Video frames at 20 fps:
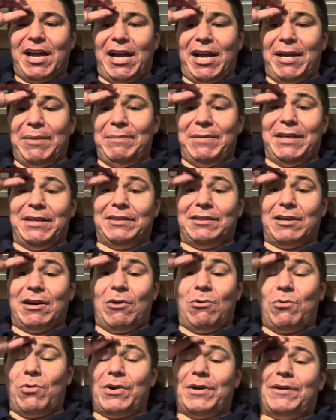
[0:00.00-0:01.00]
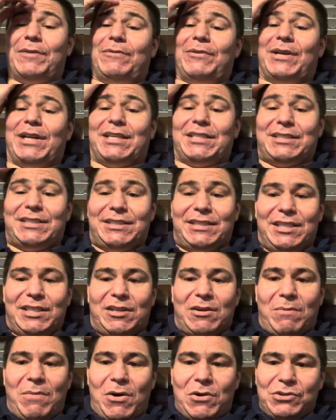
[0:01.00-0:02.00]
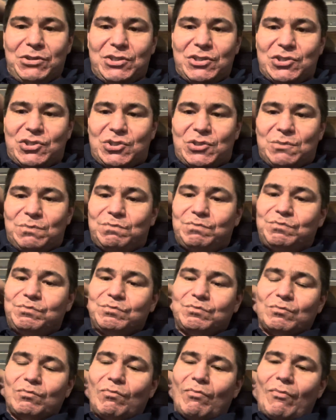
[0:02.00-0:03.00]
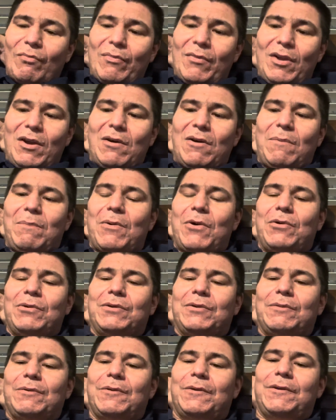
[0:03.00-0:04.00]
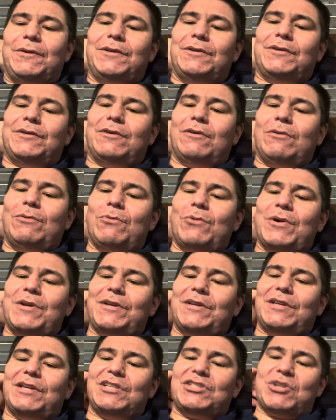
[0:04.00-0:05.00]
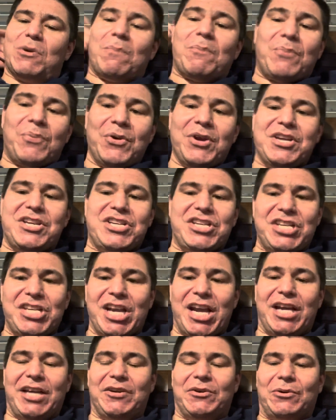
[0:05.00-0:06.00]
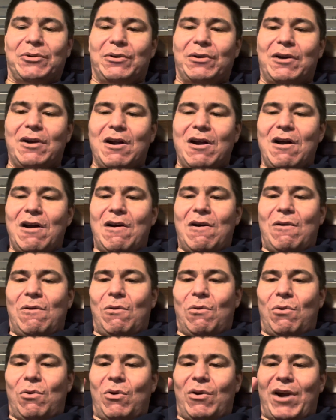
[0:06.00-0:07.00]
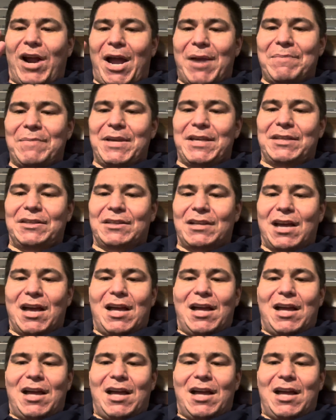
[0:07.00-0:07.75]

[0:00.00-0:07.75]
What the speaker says: I mean, when I seen about this, about what it is, appreciate, or I mean